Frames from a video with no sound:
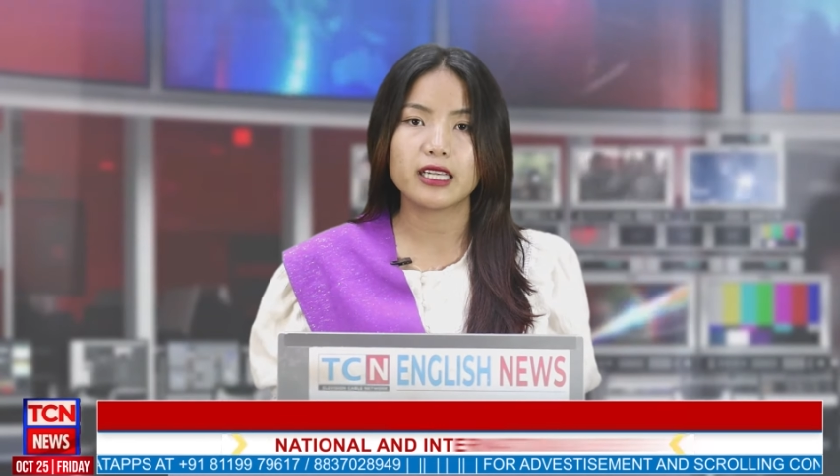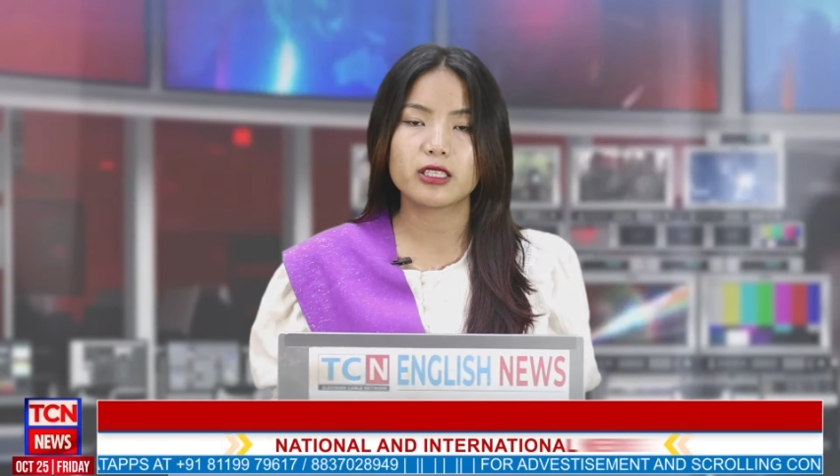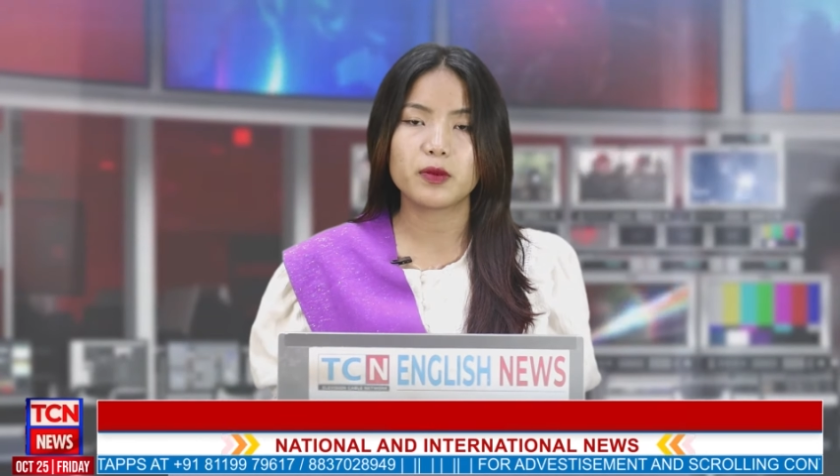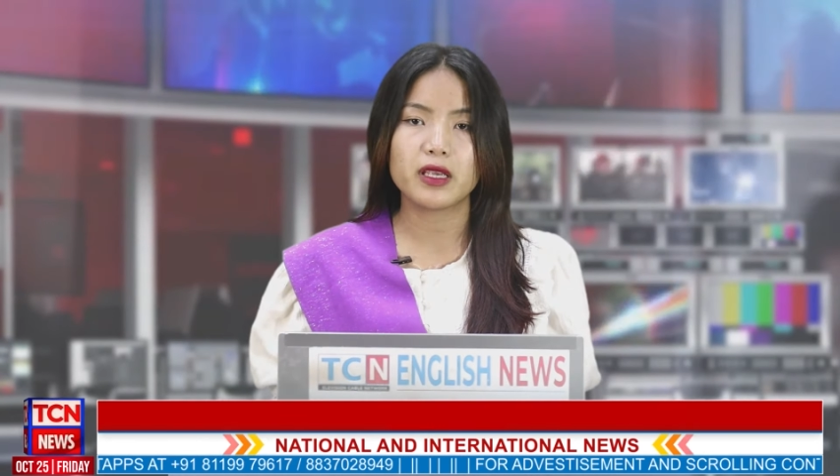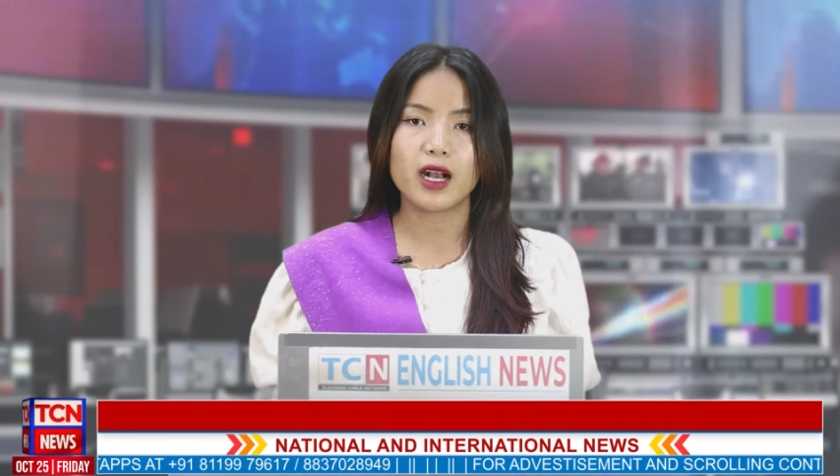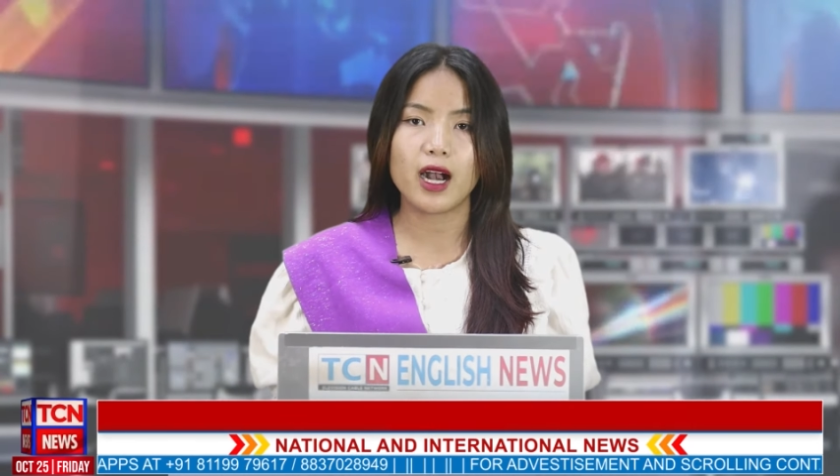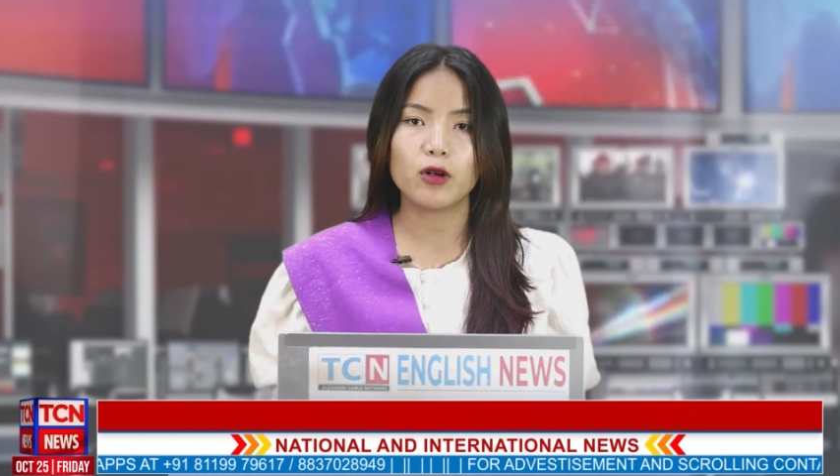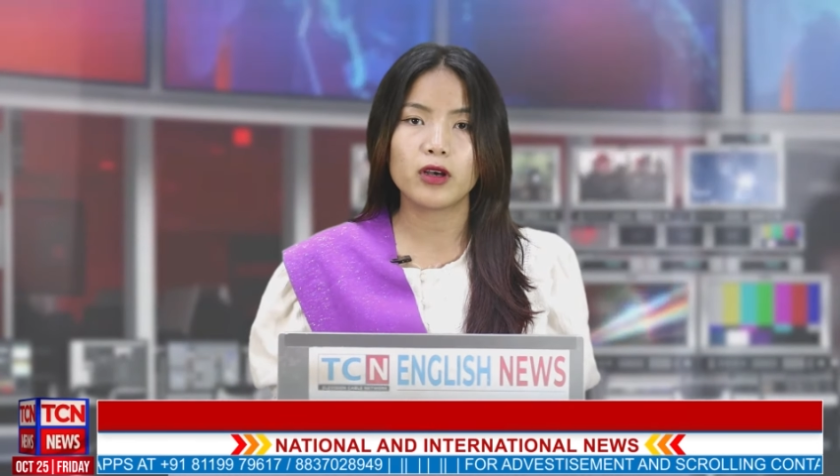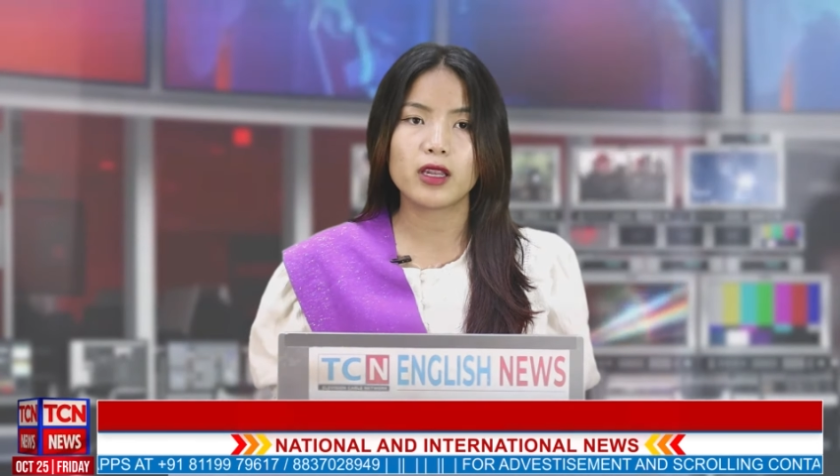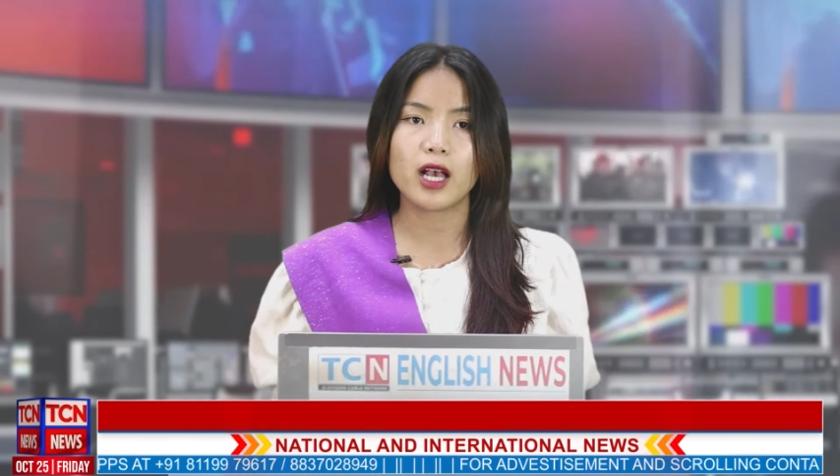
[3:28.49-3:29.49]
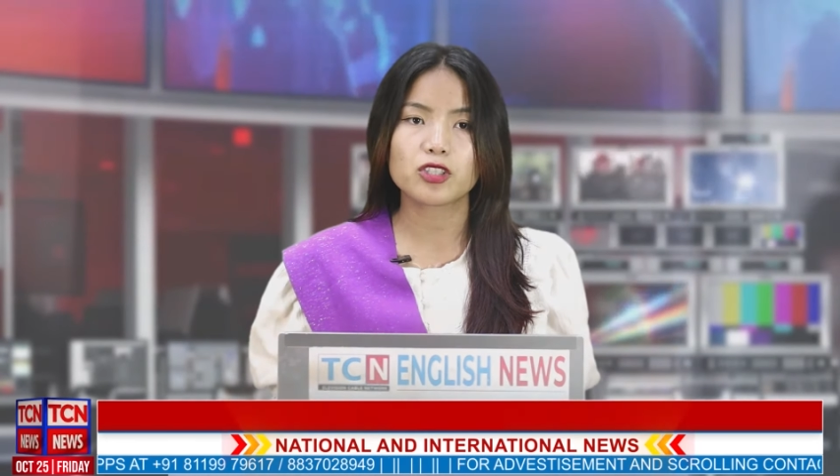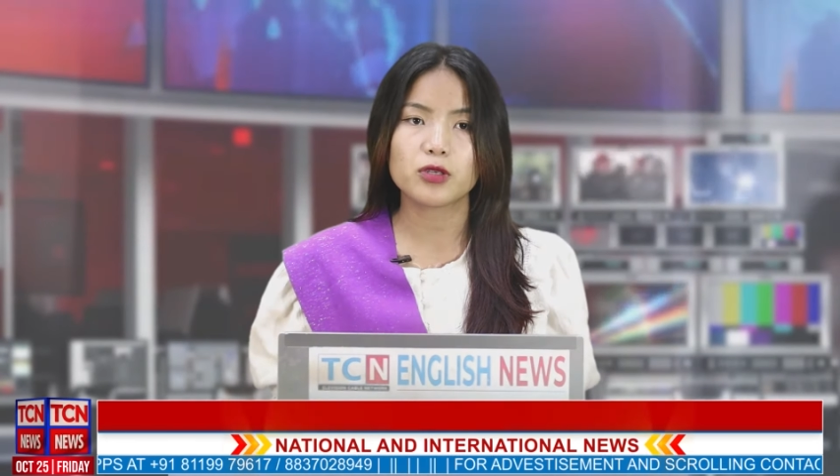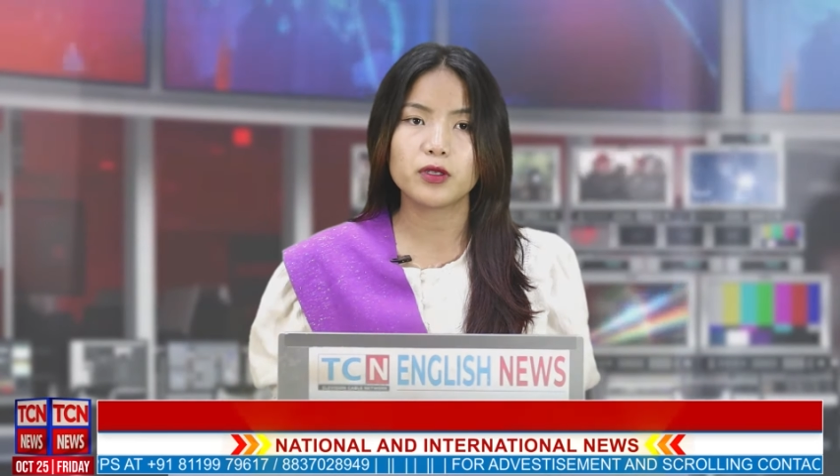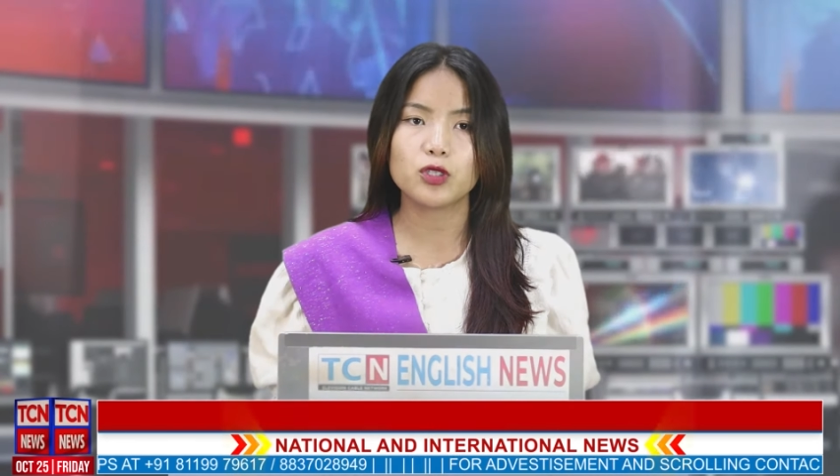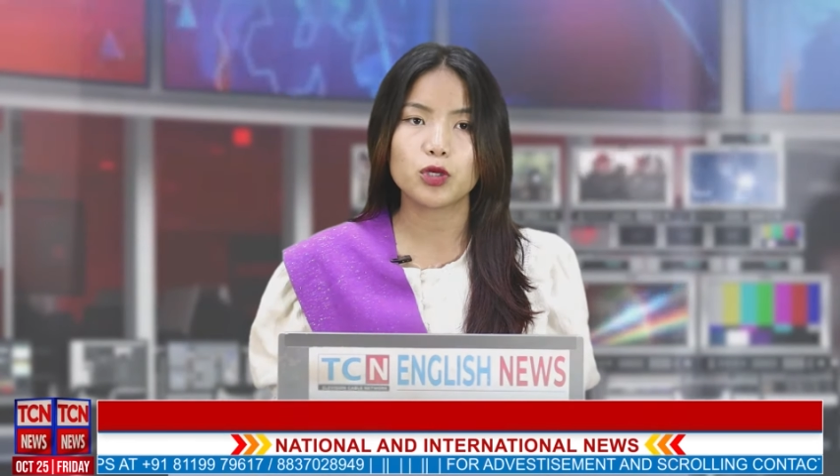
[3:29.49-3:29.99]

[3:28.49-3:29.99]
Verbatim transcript: SBI on October